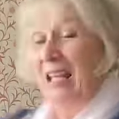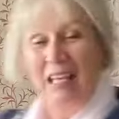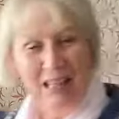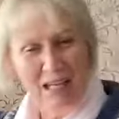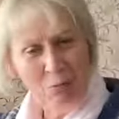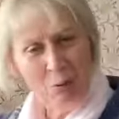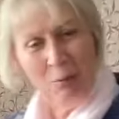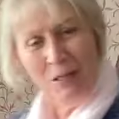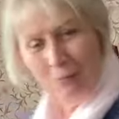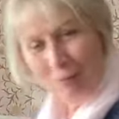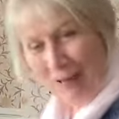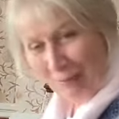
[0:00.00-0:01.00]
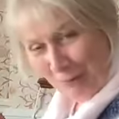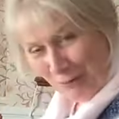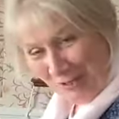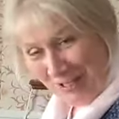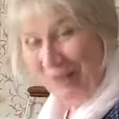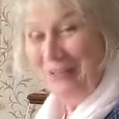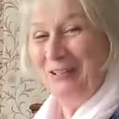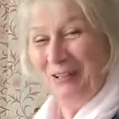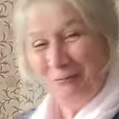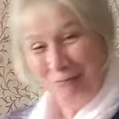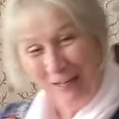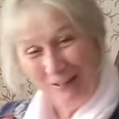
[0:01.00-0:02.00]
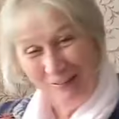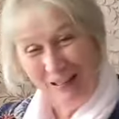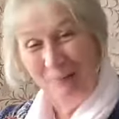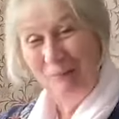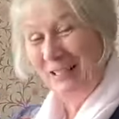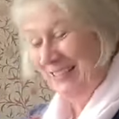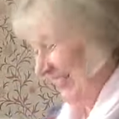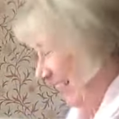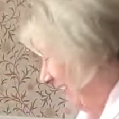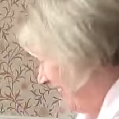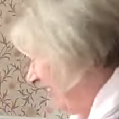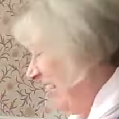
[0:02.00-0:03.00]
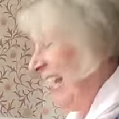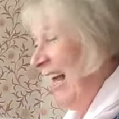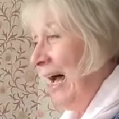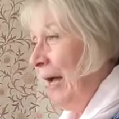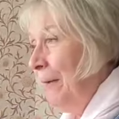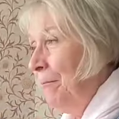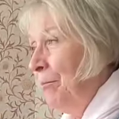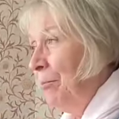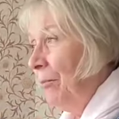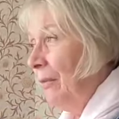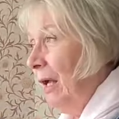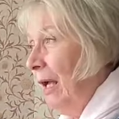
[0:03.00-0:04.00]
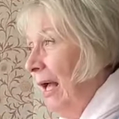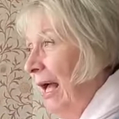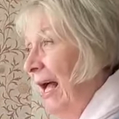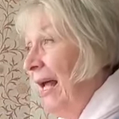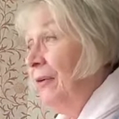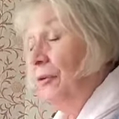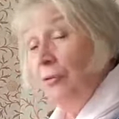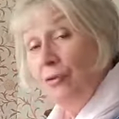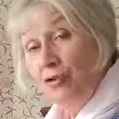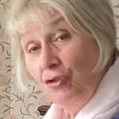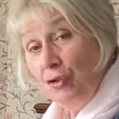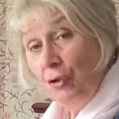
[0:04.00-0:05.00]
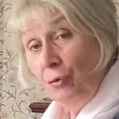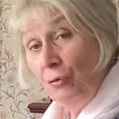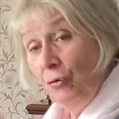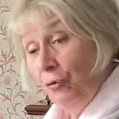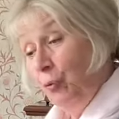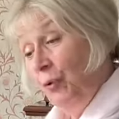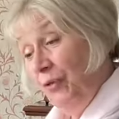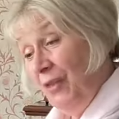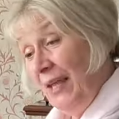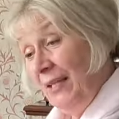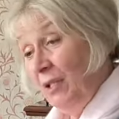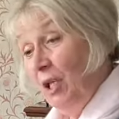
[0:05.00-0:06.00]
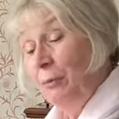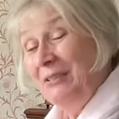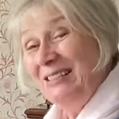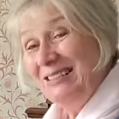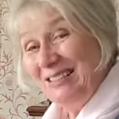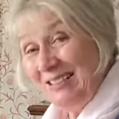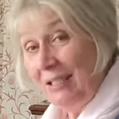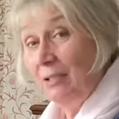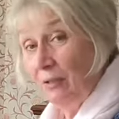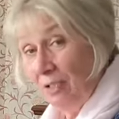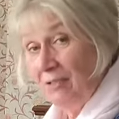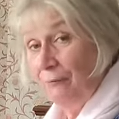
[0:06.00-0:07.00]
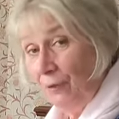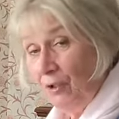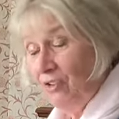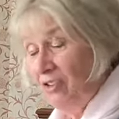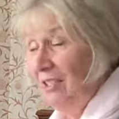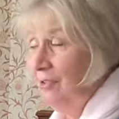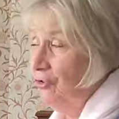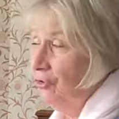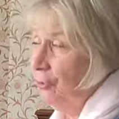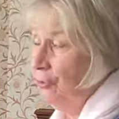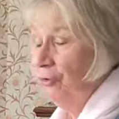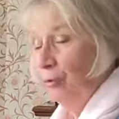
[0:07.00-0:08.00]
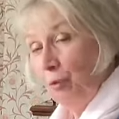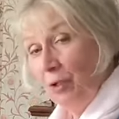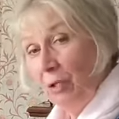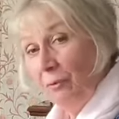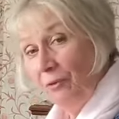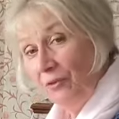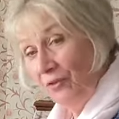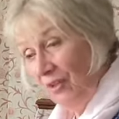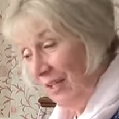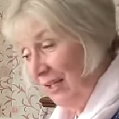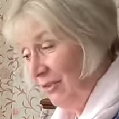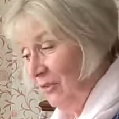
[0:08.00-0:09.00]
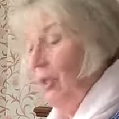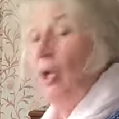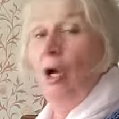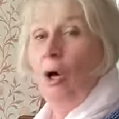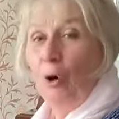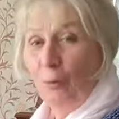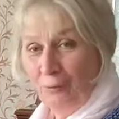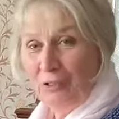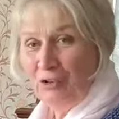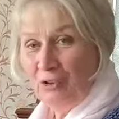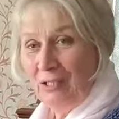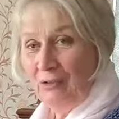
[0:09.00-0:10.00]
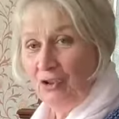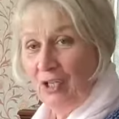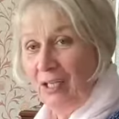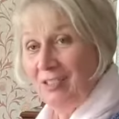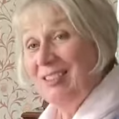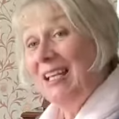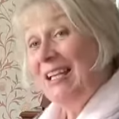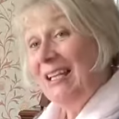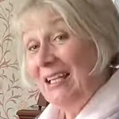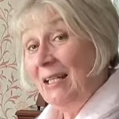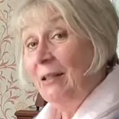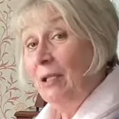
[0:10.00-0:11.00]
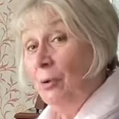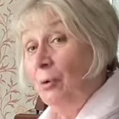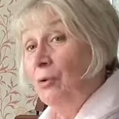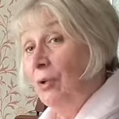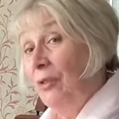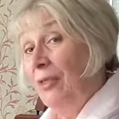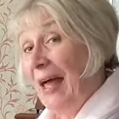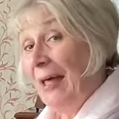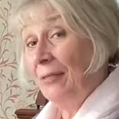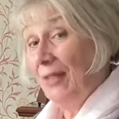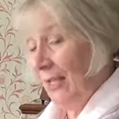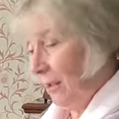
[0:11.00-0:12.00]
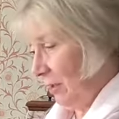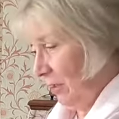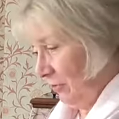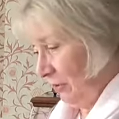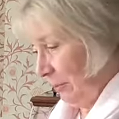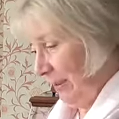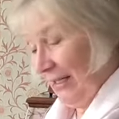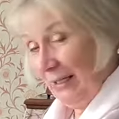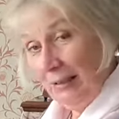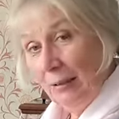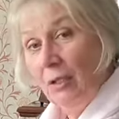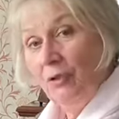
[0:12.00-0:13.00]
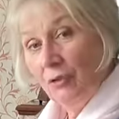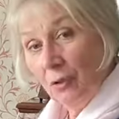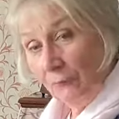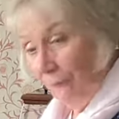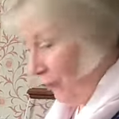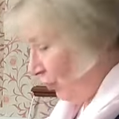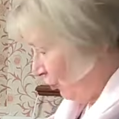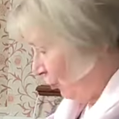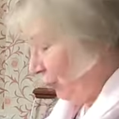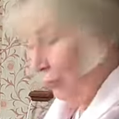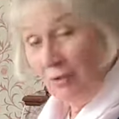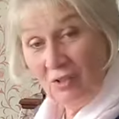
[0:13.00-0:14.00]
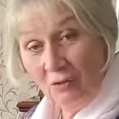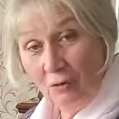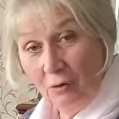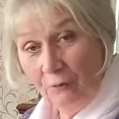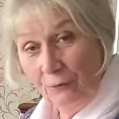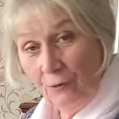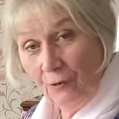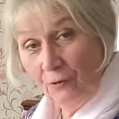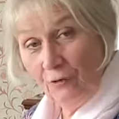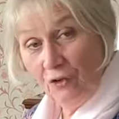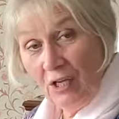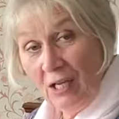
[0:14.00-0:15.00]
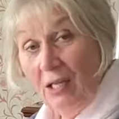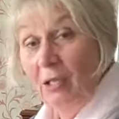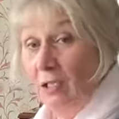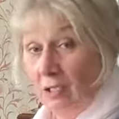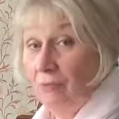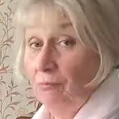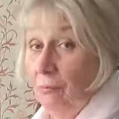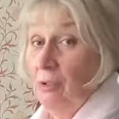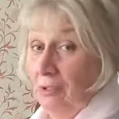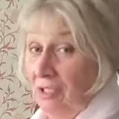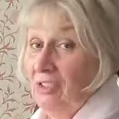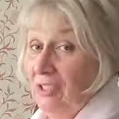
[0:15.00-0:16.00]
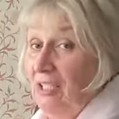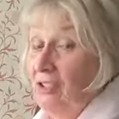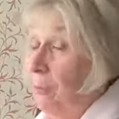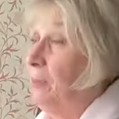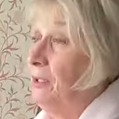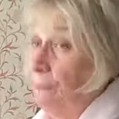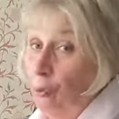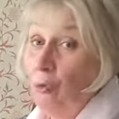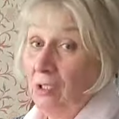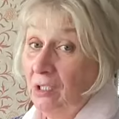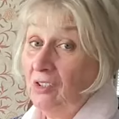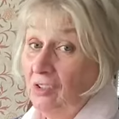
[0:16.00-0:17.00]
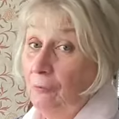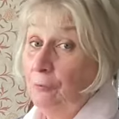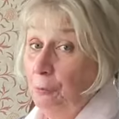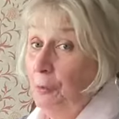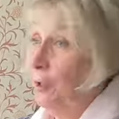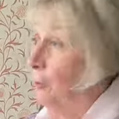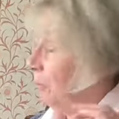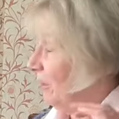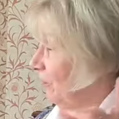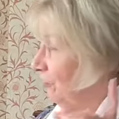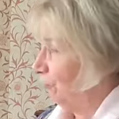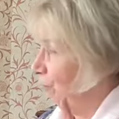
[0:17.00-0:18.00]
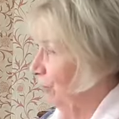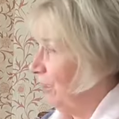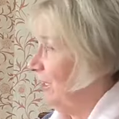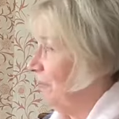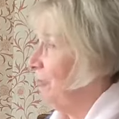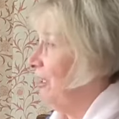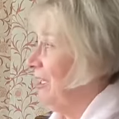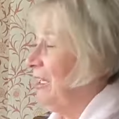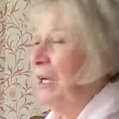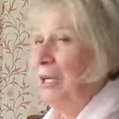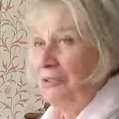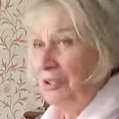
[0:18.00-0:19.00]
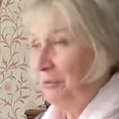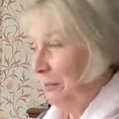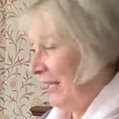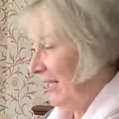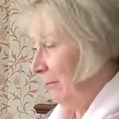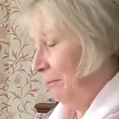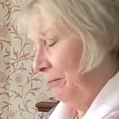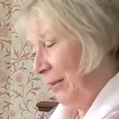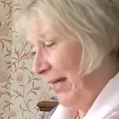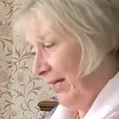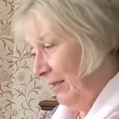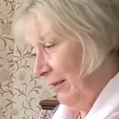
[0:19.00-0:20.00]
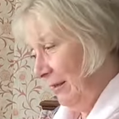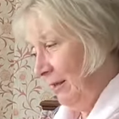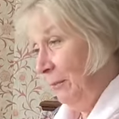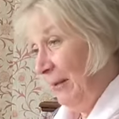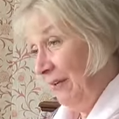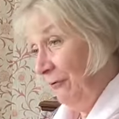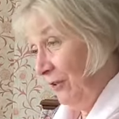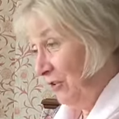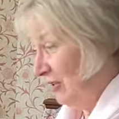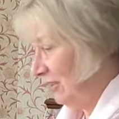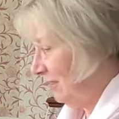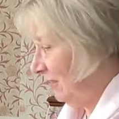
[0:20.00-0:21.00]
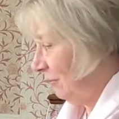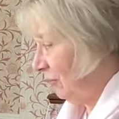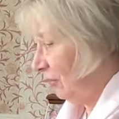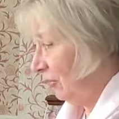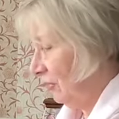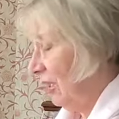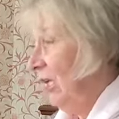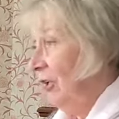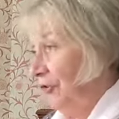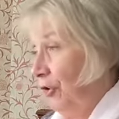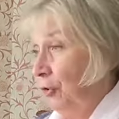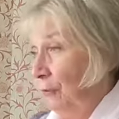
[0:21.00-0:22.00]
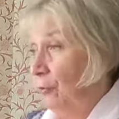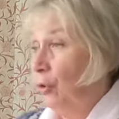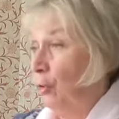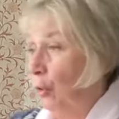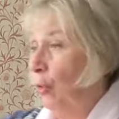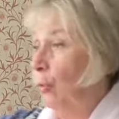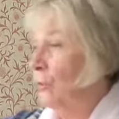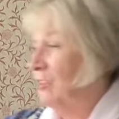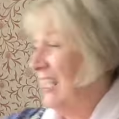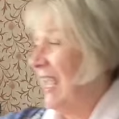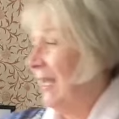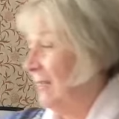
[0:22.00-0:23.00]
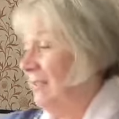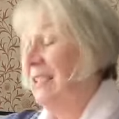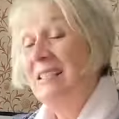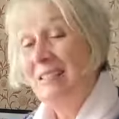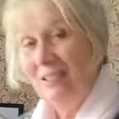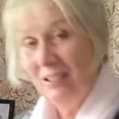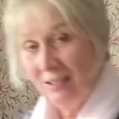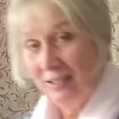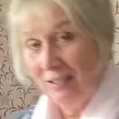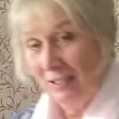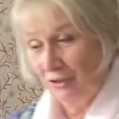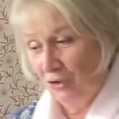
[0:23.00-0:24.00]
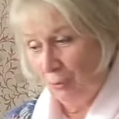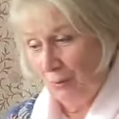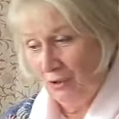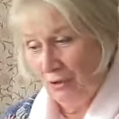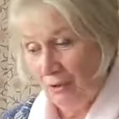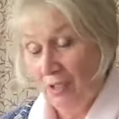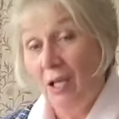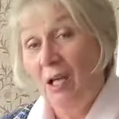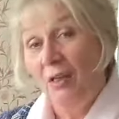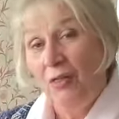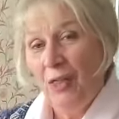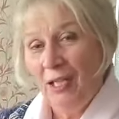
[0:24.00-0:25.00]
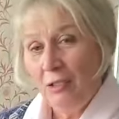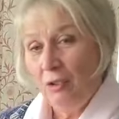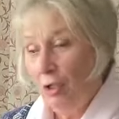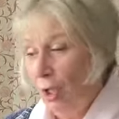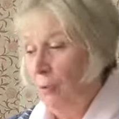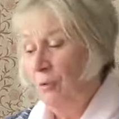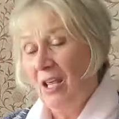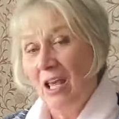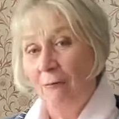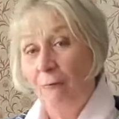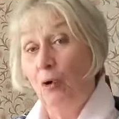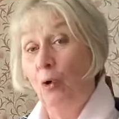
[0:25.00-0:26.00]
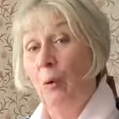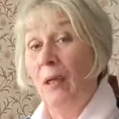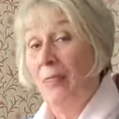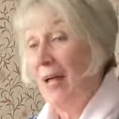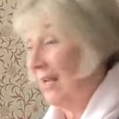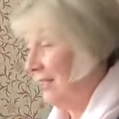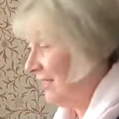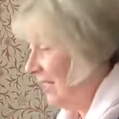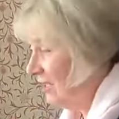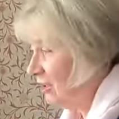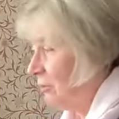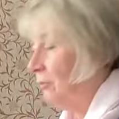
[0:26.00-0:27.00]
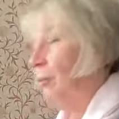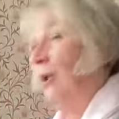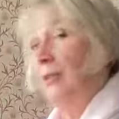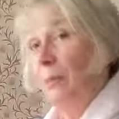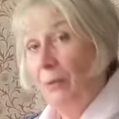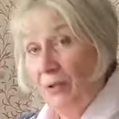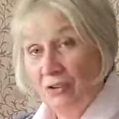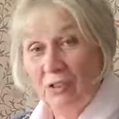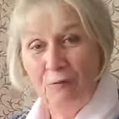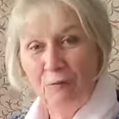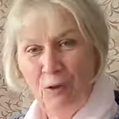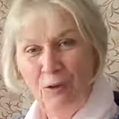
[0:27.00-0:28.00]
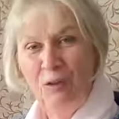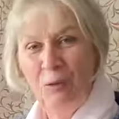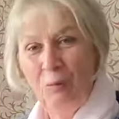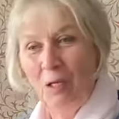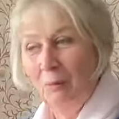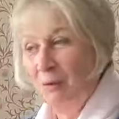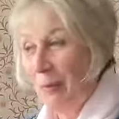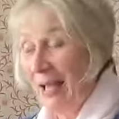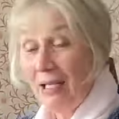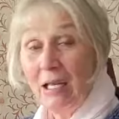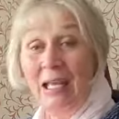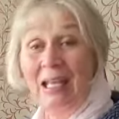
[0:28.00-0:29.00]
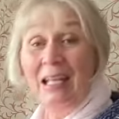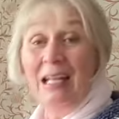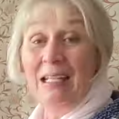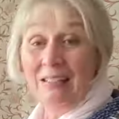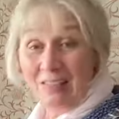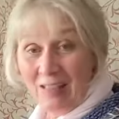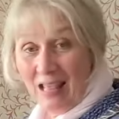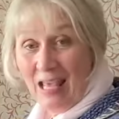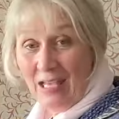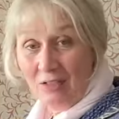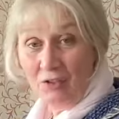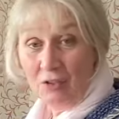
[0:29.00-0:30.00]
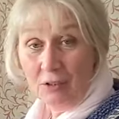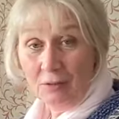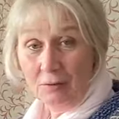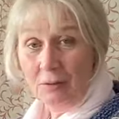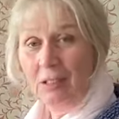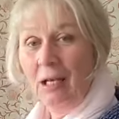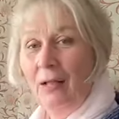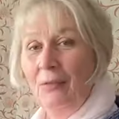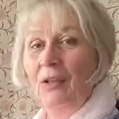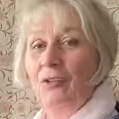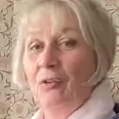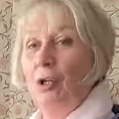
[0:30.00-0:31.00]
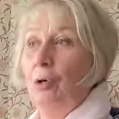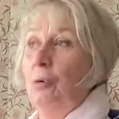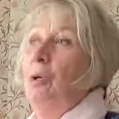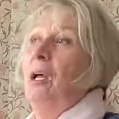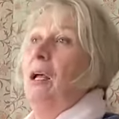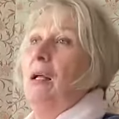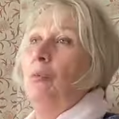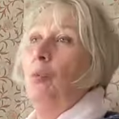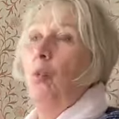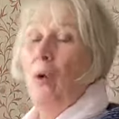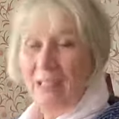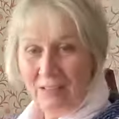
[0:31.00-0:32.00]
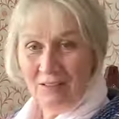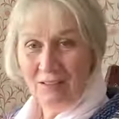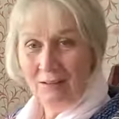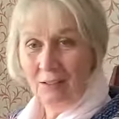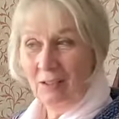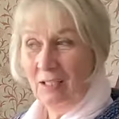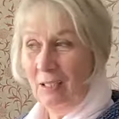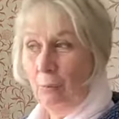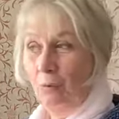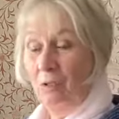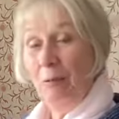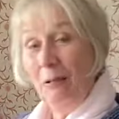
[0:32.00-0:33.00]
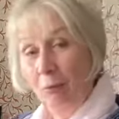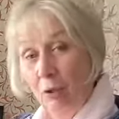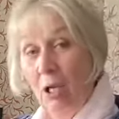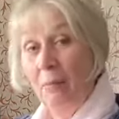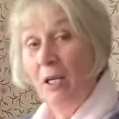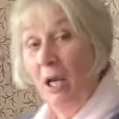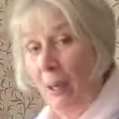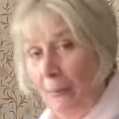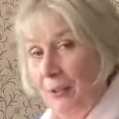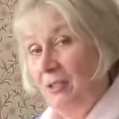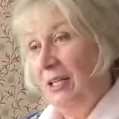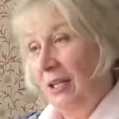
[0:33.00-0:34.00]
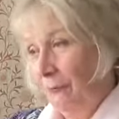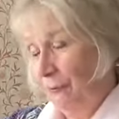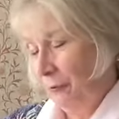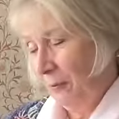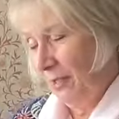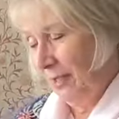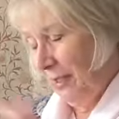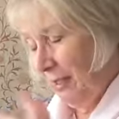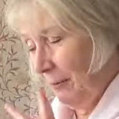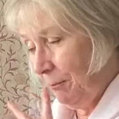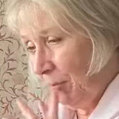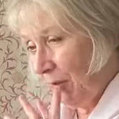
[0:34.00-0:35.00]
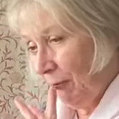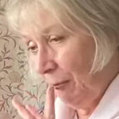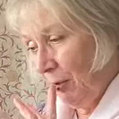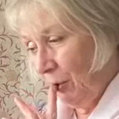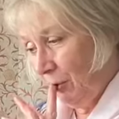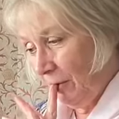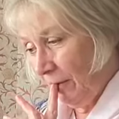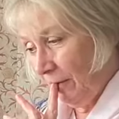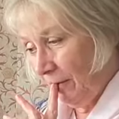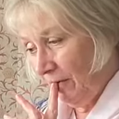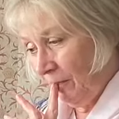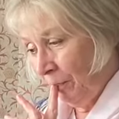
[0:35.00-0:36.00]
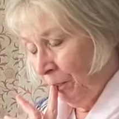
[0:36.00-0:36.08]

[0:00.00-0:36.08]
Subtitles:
They would be around the side of the piano, if that makes sense. And the students would then go and sit, the first 10 students would go and sit on these 10 chairs in the order that they are going to play. So the first student is on the first chair, and this takes a bit of organising from you, but it really, really does pay the benefits and the dividends. So you've got all 10 sitting next to each other. They know, therefore, when the person in front of them comes back, it's their turn, and there's no wasted time with people coming up and down from the audience.